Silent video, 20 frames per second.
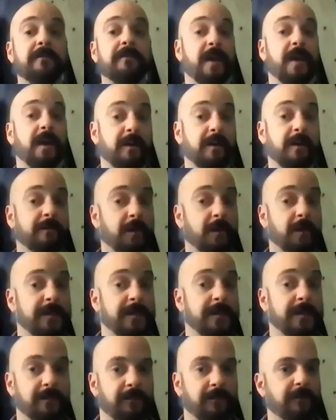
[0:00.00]
very,
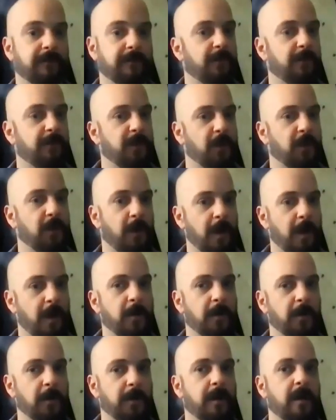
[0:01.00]
very different from your
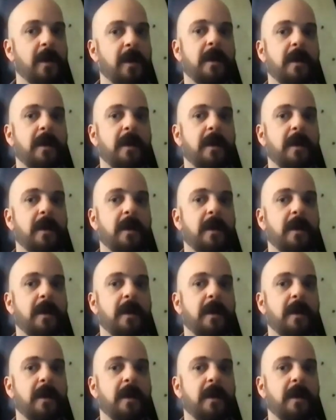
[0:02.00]
own,